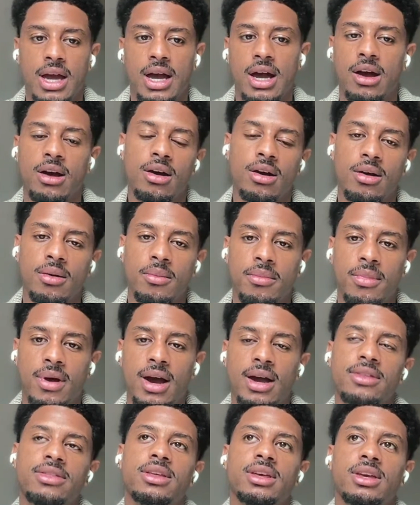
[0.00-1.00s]

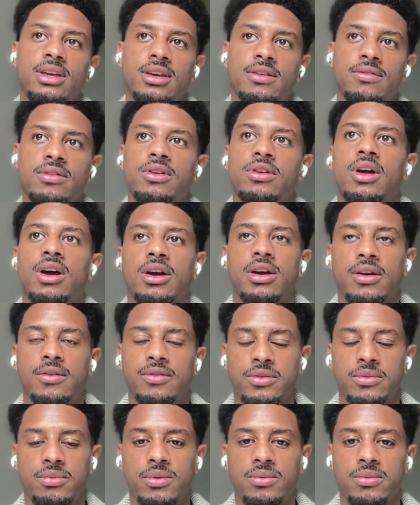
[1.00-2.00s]
I think if they're not
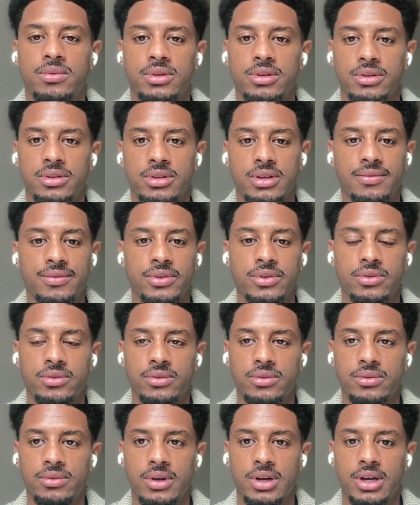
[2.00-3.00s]
comfortable with giving
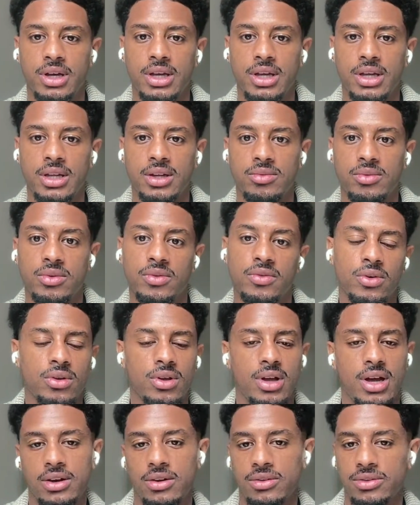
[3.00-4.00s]
you a
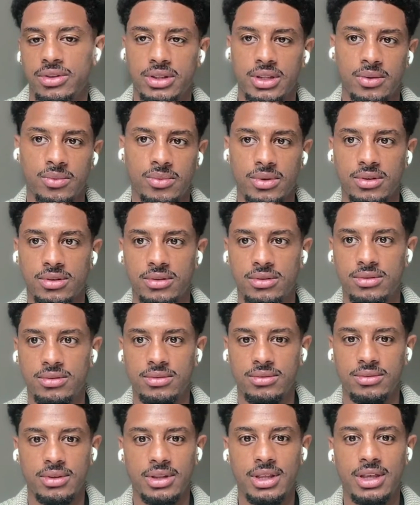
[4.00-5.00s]
referral, I don't think they will.
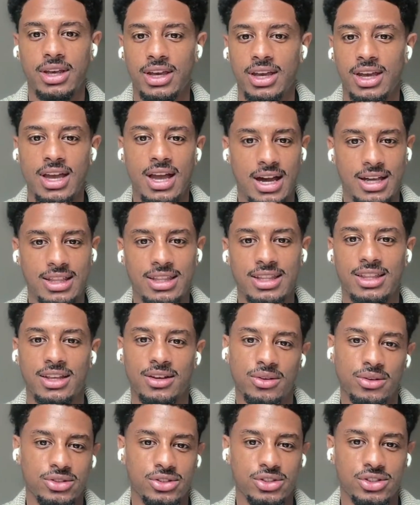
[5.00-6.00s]
I think they
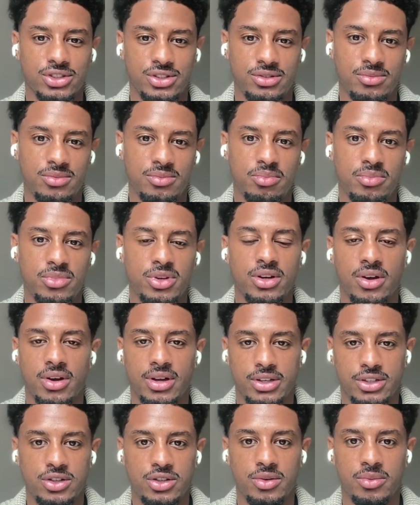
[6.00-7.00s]
will just, at
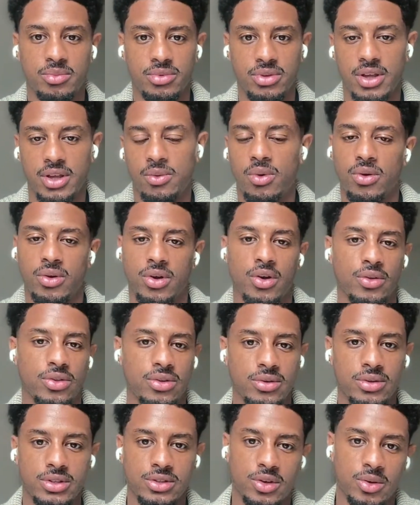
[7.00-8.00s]
a certain, they won't go
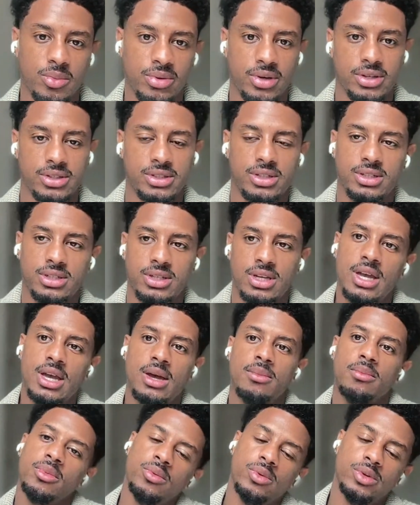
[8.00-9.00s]
through this whole process.
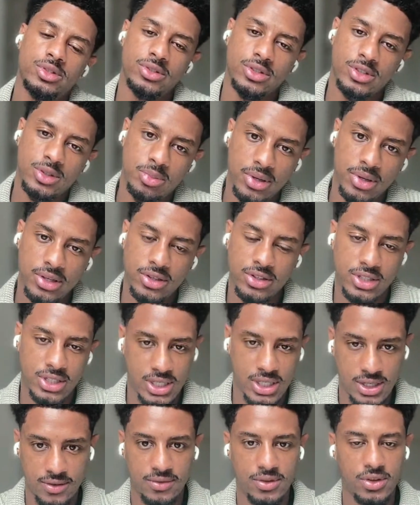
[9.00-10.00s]
But once you explain
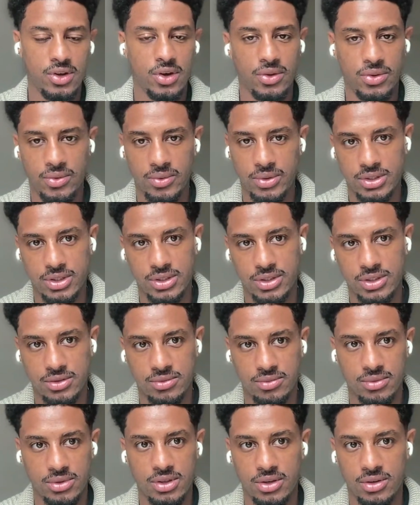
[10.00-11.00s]
yourself, you go through each other's,
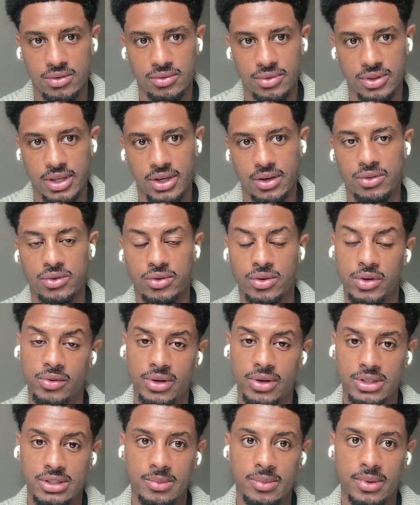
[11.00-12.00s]
they go through your
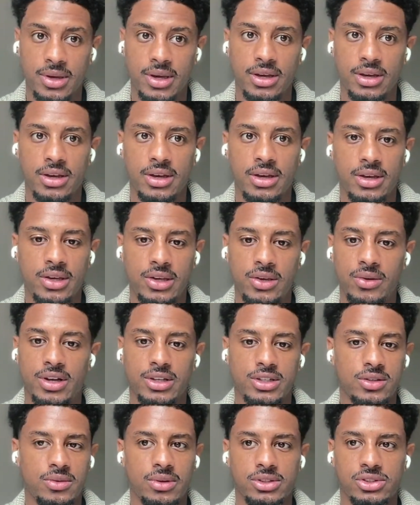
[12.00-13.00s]
resume, you
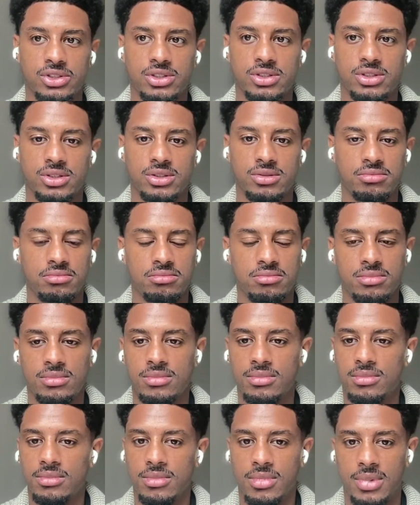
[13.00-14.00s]
ask questions.
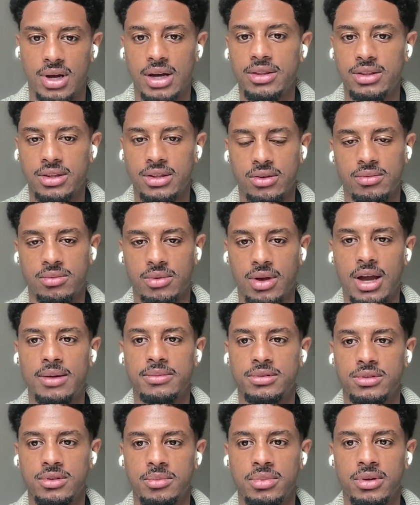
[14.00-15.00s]
I think they'll
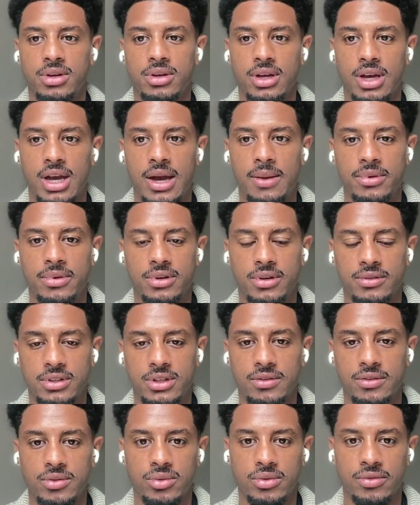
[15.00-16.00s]
absolutely be happy enough to
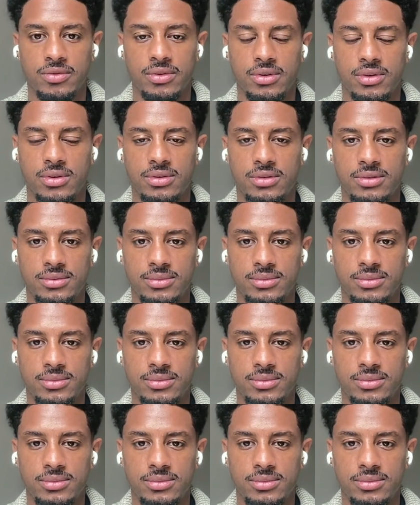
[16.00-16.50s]
give you a referral.